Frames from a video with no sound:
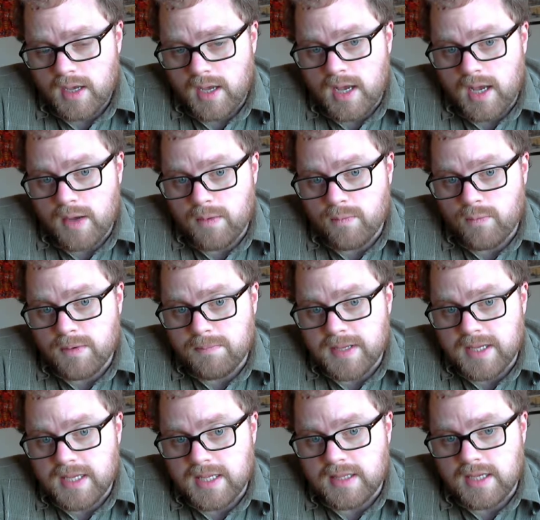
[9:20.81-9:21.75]
would
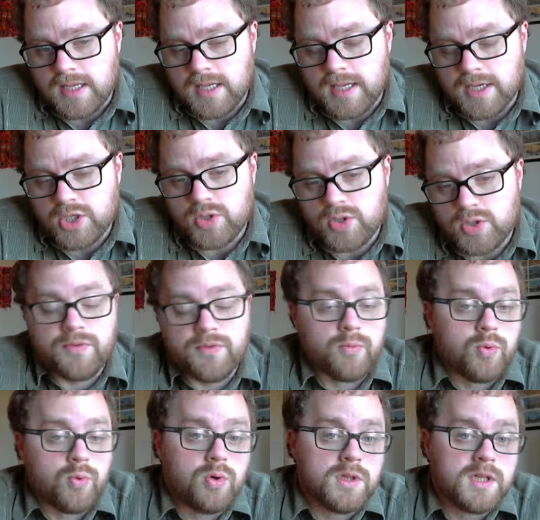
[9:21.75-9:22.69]
be the issue of the
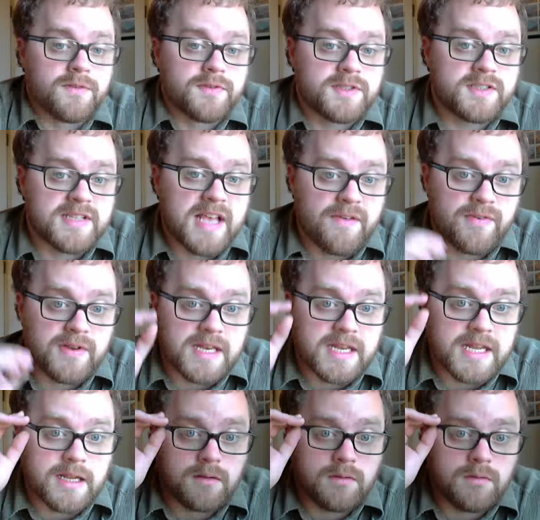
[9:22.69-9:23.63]
Rule of
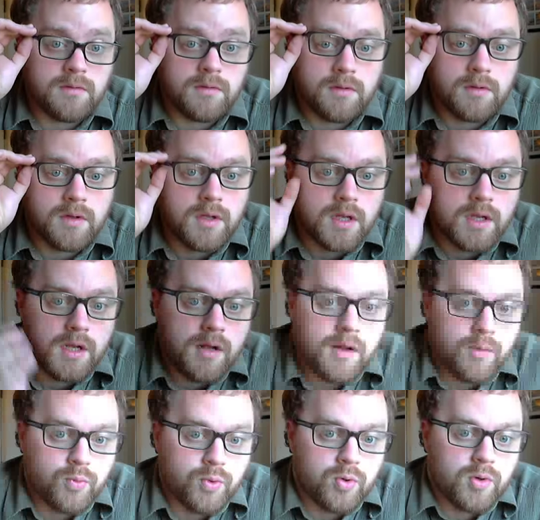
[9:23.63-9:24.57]
70.
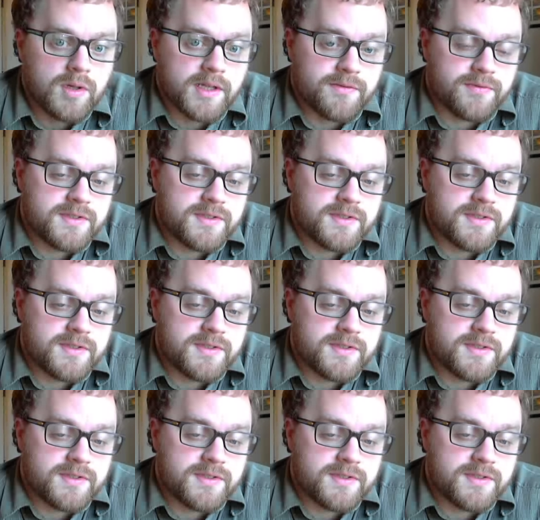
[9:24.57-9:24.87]
Rule of